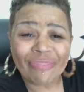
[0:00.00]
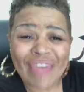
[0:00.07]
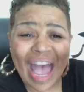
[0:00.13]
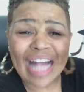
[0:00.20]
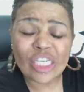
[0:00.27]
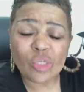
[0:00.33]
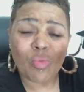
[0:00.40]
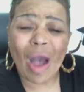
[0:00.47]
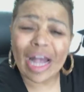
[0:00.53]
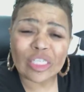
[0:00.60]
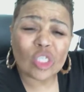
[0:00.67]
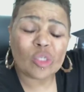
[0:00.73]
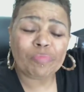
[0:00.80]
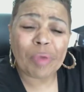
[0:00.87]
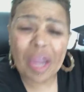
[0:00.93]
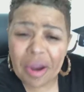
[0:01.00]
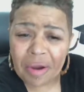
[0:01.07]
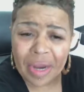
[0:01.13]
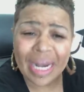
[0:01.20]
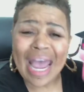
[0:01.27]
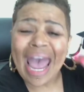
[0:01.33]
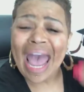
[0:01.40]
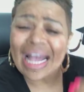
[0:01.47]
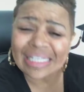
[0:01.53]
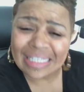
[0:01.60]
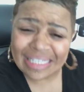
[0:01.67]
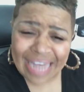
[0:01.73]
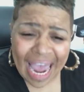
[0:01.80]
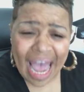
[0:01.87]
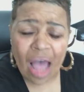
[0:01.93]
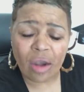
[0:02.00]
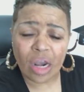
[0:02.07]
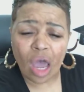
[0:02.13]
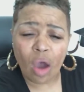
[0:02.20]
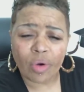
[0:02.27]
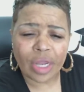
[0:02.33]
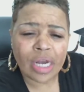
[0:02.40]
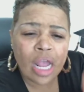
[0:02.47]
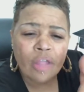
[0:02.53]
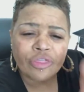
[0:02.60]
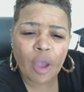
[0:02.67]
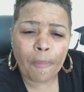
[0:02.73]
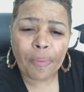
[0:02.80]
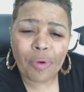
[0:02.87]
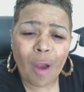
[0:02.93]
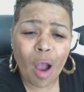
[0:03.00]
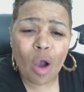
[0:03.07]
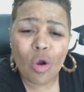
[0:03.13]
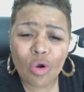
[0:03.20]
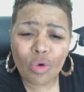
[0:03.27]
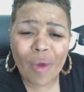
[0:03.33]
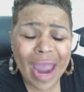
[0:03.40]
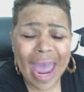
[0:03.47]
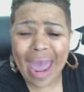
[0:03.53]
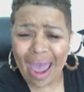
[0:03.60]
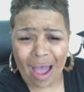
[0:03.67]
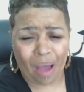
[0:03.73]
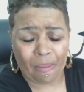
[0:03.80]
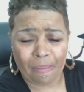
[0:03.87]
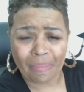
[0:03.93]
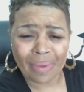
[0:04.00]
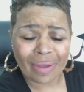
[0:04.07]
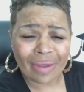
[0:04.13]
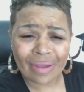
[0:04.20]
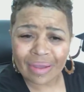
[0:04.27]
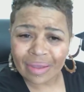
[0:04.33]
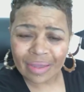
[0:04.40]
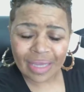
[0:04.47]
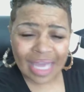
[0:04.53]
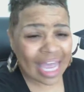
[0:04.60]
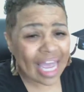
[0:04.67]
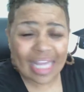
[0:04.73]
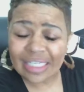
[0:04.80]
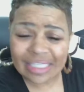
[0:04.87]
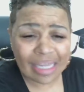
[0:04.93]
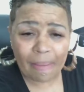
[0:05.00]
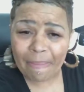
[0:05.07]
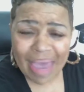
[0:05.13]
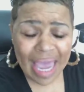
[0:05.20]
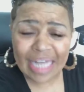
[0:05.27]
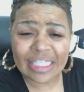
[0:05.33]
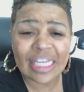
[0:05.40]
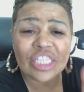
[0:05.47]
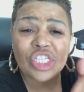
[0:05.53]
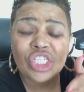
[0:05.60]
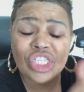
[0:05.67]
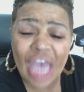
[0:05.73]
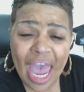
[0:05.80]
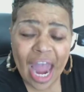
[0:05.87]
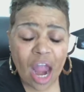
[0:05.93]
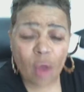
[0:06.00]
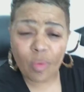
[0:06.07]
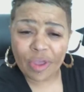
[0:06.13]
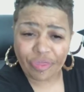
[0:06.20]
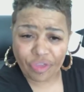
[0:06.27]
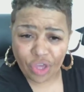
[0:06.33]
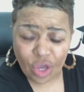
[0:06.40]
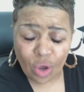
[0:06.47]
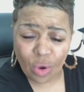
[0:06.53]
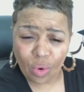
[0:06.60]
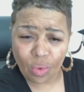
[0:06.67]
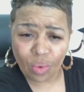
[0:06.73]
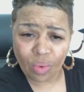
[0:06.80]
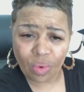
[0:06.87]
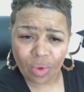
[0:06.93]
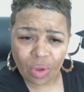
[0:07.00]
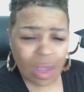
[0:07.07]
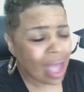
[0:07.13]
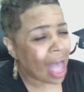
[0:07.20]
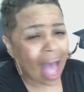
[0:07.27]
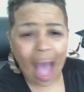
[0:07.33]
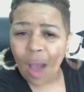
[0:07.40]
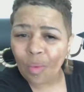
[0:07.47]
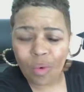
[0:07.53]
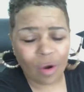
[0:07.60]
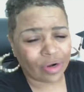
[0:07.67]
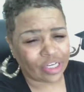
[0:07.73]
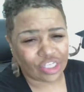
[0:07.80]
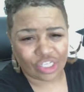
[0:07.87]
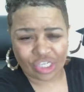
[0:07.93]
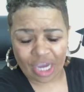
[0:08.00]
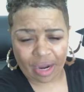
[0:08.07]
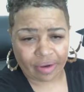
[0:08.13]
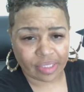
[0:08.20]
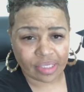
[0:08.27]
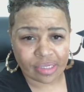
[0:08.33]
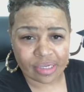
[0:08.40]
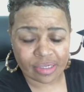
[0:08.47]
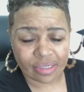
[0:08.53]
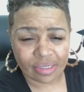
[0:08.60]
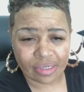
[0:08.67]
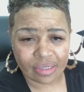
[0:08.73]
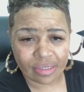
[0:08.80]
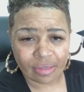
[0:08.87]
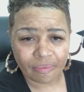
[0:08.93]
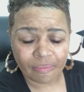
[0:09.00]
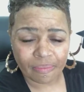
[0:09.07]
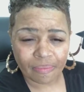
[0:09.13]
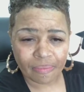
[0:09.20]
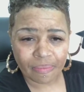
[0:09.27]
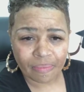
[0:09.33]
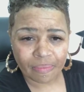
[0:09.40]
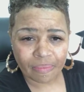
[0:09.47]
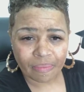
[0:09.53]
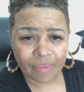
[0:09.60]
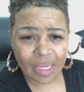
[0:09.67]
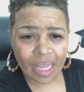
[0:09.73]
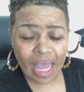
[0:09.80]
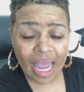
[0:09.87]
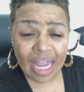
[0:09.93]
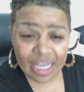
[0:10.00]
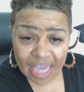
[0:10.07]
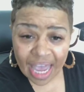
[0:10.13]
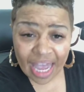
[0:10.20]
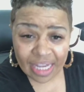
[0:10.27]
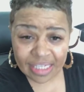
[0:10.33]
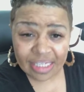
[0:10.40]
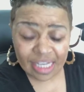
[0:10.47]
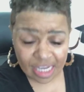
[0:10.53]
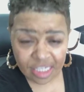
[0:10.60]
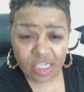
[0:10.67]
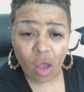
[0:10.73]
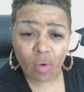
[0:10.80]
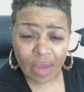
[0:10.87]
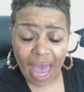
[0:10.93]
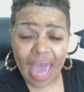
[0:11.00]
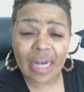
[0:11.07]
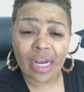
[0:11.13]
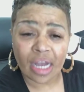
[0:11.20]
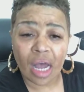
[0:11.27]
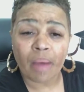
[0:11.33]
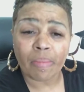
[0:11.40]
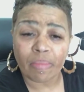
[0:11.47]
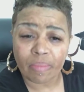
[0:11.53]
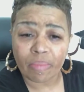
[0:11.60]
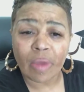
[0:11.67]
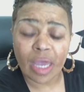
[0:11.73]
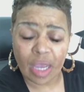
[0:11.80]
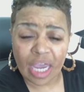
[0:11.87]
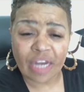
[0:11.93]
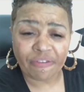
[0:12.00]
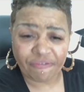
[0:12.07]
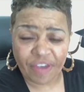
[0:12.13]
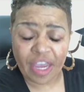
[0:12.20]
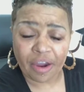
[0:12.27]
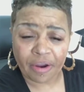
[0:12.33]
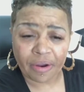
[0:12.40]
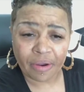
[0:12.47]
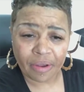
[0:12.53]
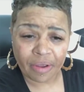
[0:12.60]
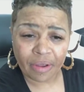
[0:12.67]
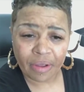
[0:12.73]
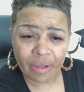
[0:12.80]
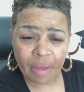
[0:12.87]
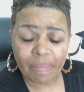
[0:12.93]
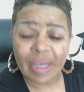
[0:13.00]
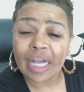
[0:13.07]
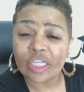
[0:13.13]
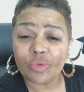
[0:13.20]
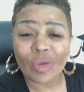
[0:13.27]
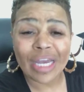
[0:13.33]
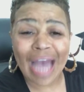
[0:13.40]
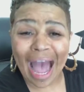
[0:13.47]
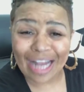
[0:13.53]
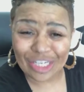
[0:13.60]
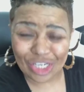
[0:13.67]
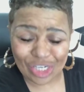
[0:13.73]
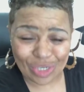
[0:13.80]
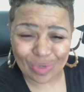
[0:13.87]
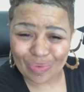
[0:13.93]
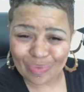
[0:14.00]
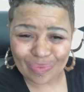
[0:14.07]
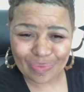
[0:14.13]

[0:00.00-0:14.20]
That's why Spirit has downloaded the program into me to share with you. I want to share it, sisters. And yes, it's okay to come in fear because we got you.